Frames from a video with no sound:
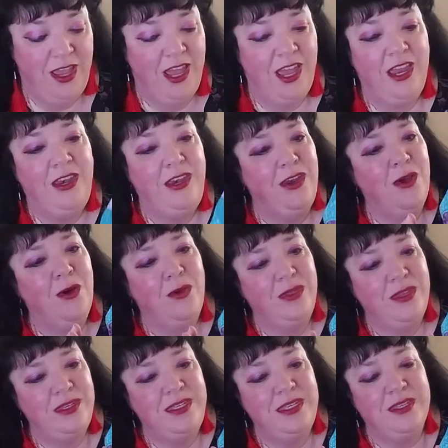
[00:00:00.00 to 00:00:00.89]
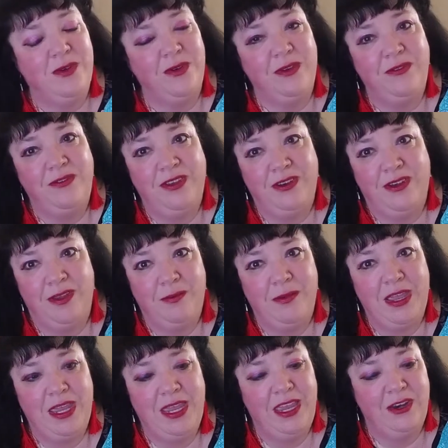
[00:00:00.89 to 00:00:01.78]
and no, this is going to fit on
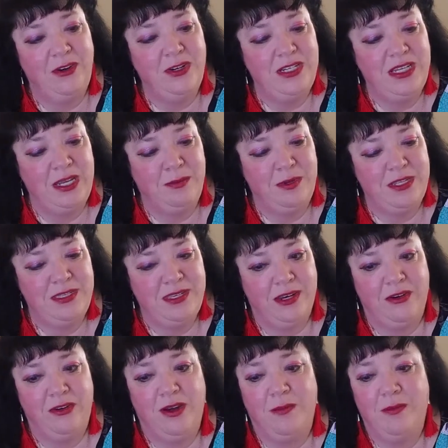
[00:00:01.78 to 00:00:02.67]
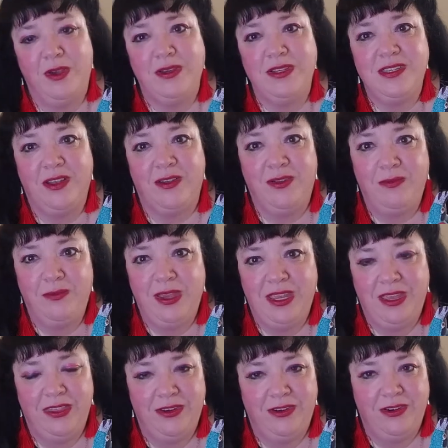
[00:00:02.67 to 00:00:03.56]
my entertainment center amongst all
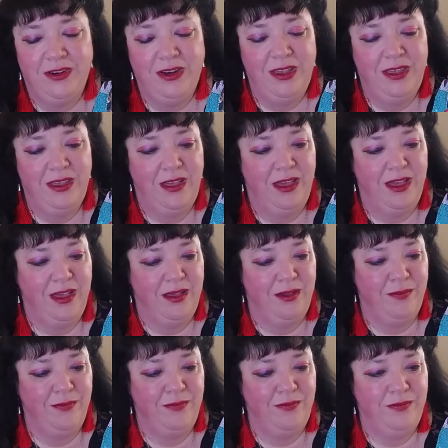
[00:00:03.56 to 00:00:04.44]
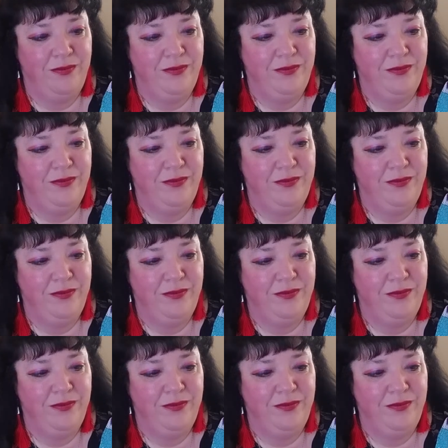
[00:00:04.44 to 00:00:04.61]
my other um,